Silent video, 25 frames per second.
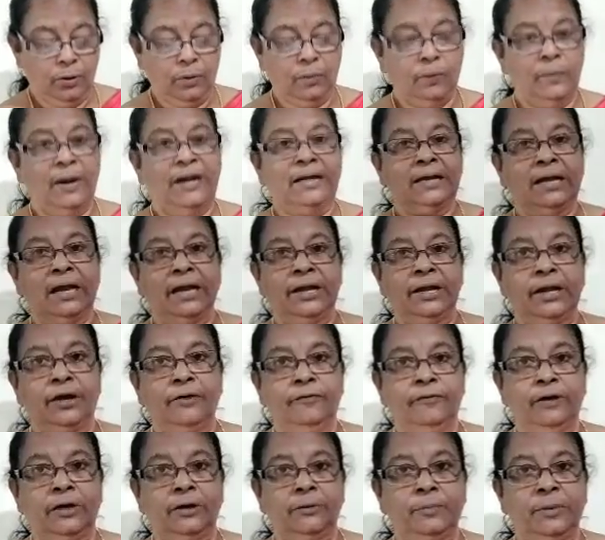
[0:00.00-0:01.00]
what kind
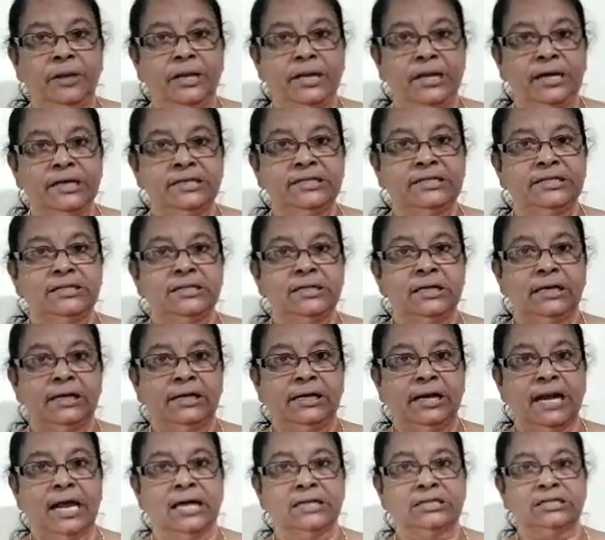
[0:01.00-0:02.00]
of verb it is?
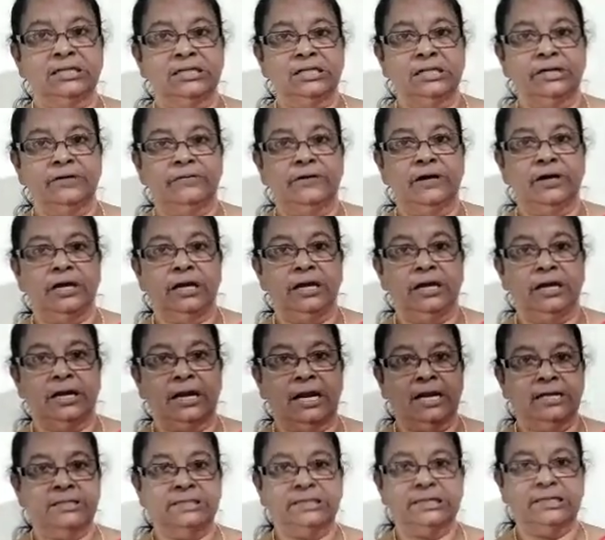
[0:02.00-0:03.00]
Transitive or
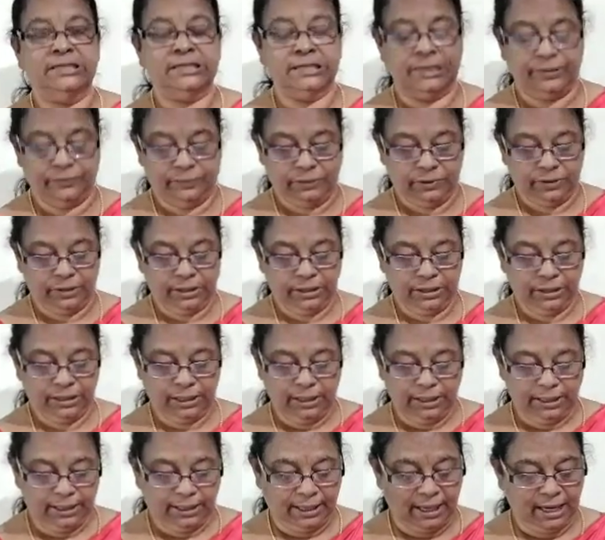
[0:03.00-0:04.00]
intransitive?
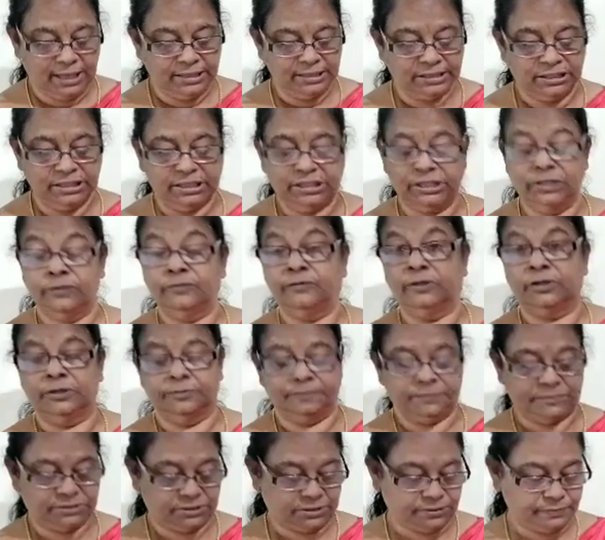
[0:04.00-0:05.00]
Intransitive
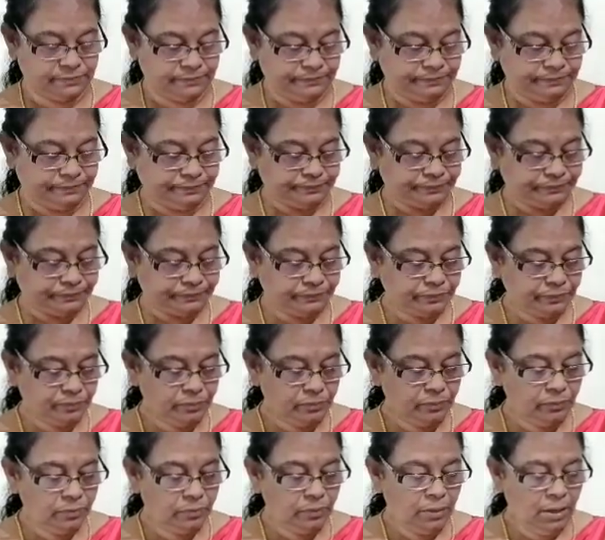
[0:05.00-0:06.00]
verbs.
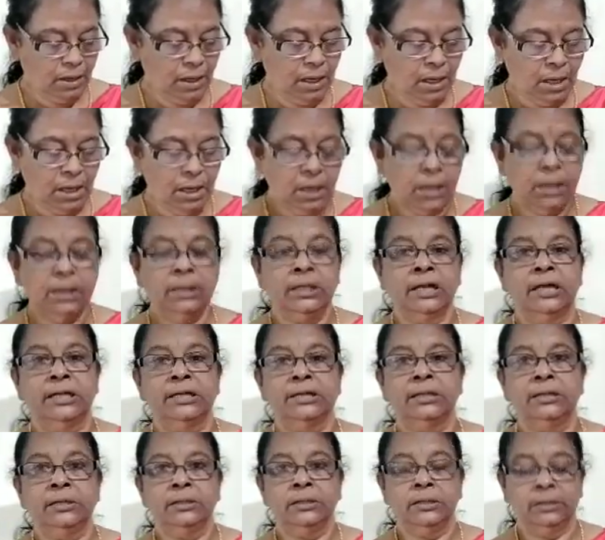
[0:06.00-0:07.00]

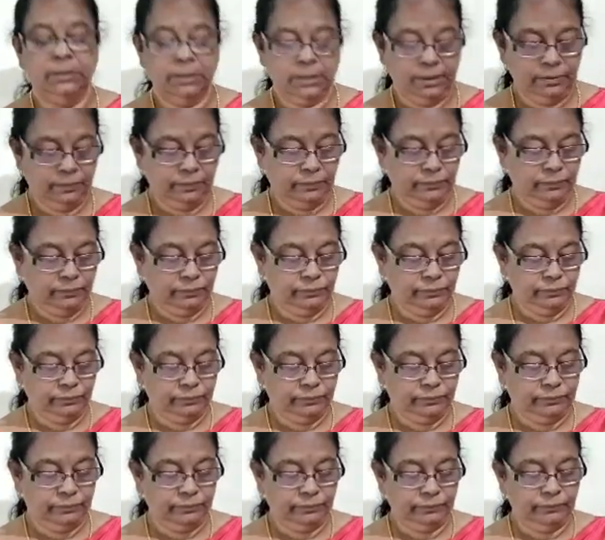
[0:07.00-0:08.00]
Then,
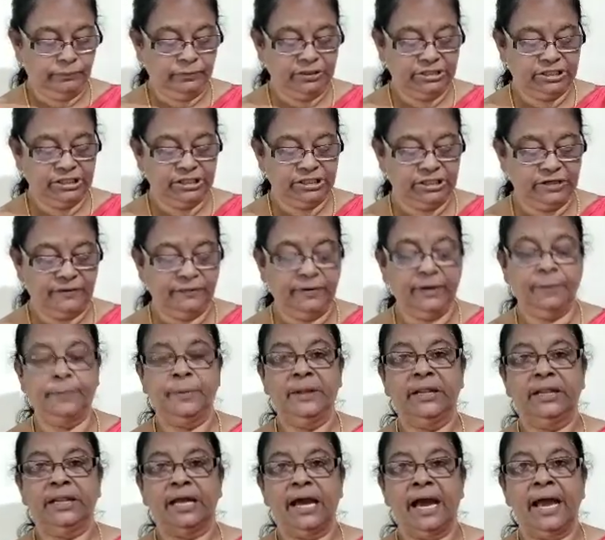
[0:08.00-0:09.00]
which is the verb
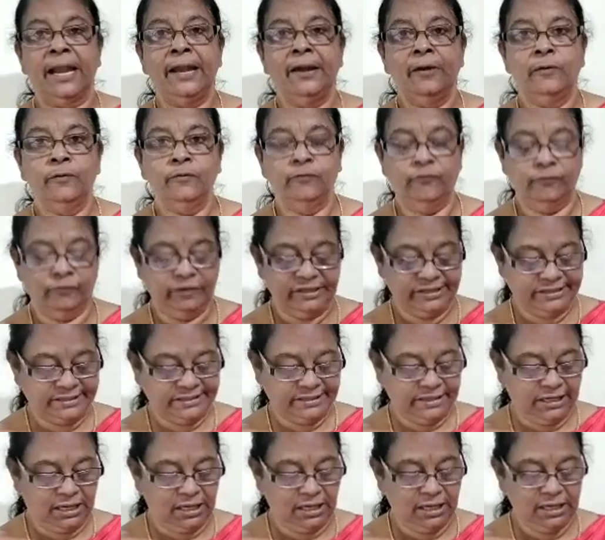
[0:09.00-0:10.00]
in that?
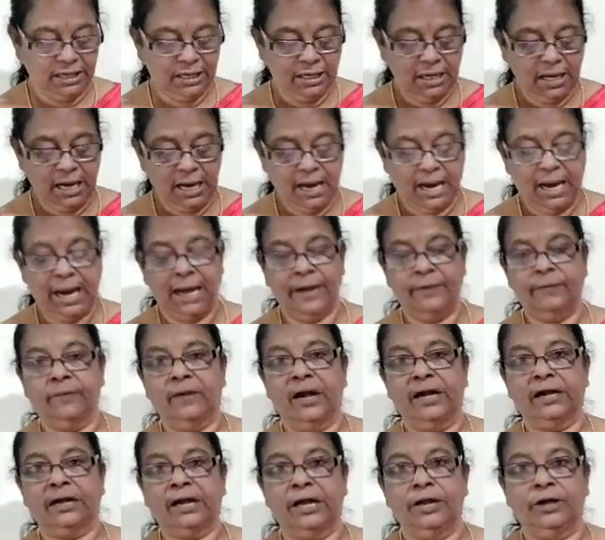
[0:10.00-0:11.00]
Whistle. And
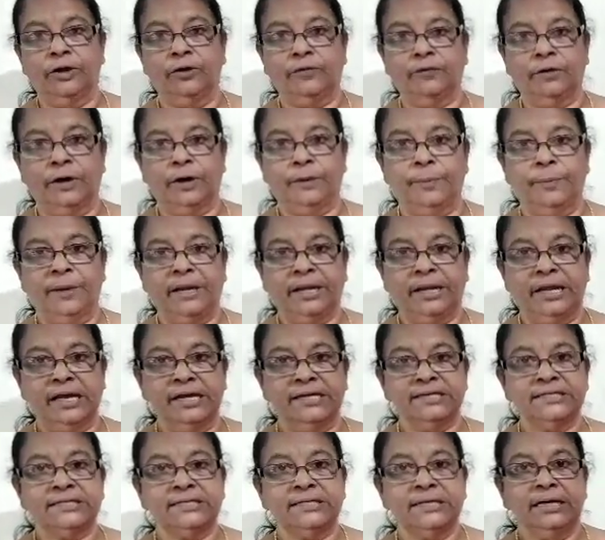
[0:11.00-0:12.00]
what kind of verb it
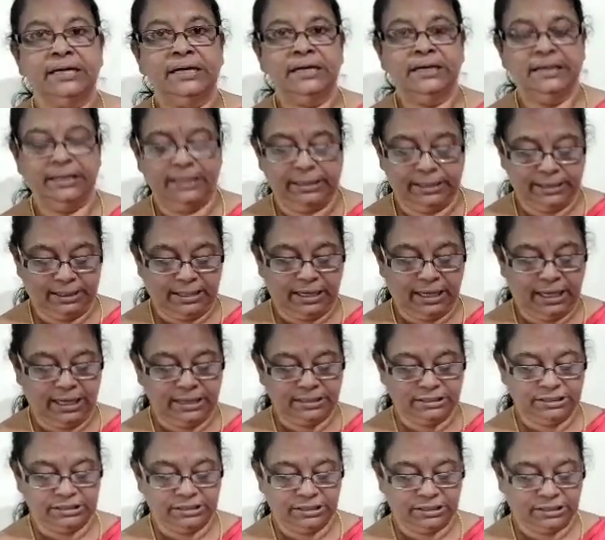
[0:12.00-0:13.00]
is?
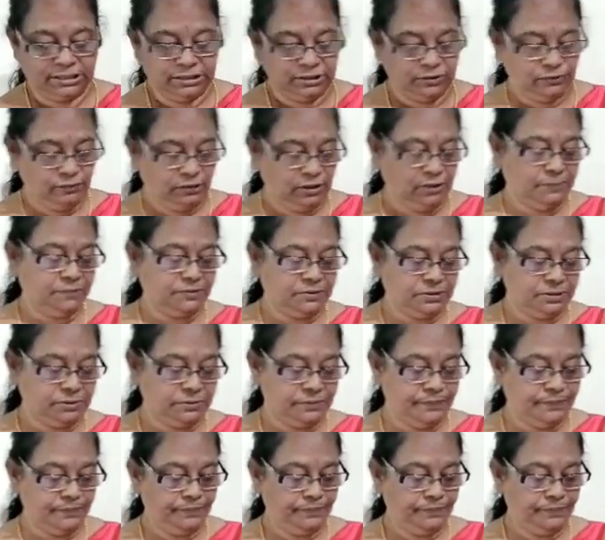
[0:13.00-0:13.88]
Intransitive verbs.